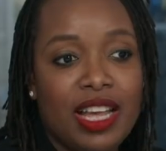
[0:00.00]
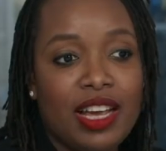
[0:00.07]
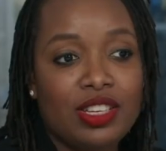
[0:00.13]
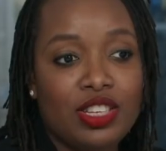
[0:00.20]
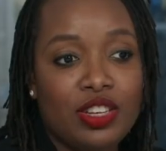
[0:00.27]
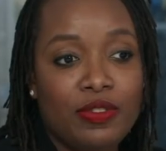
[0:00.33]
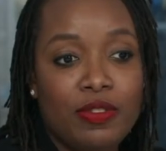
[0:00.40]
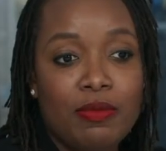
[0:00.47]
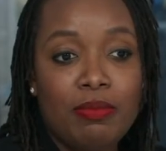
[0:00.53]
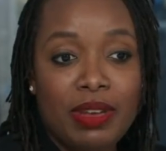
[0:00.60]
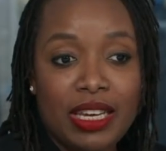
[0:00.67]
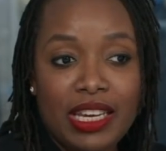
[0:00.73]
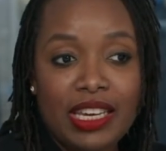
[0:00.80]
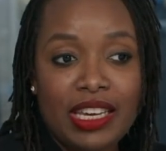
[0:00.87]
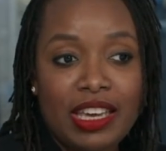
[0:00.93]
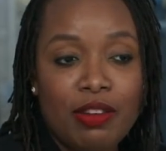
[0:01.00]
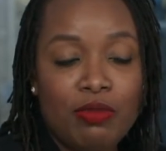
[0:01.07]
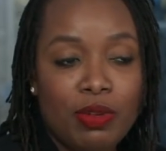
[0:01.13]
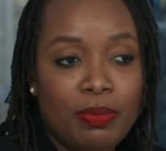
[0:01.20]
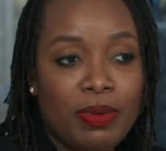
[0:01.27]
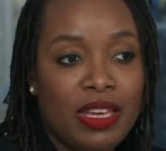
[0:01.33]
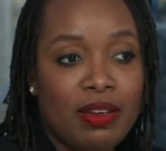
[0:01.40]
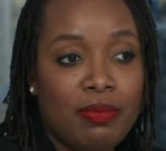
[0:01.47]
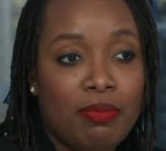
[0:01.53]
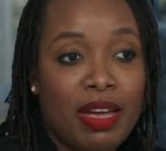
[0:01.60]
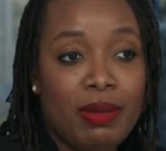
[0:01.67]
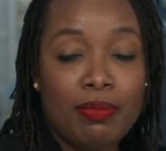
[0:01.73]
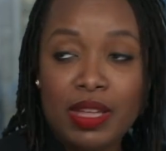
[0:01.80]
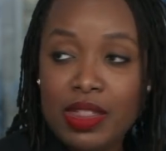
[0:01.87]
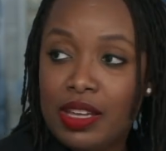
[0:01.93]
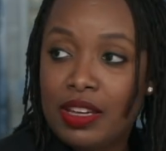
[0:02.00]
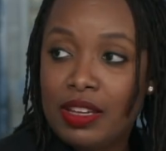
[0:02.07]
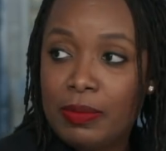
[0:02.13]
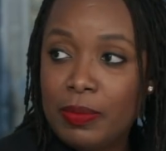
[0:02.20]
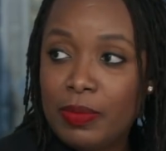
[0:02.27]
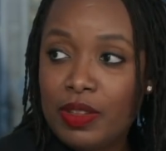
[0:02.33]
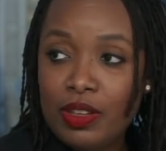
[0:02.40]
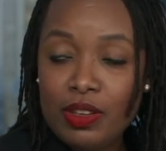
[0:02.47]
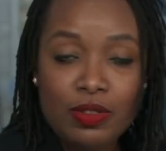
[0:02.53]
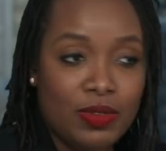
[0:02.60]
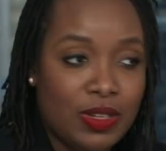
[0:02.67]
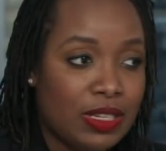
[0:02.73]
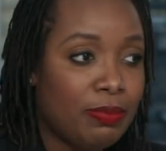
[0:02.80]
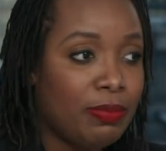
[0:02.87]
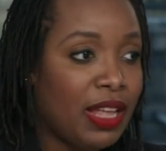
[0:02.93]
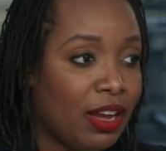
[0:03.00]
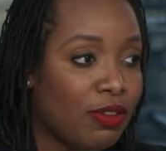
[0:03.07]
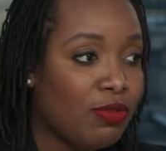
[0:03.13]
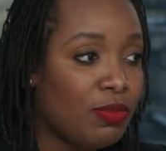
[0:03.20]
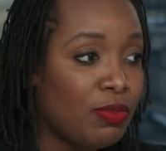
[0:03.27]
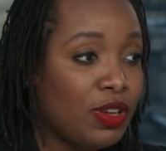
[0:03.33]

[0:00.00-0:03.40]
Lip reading: well, actually for me, it would be my mother, who was a black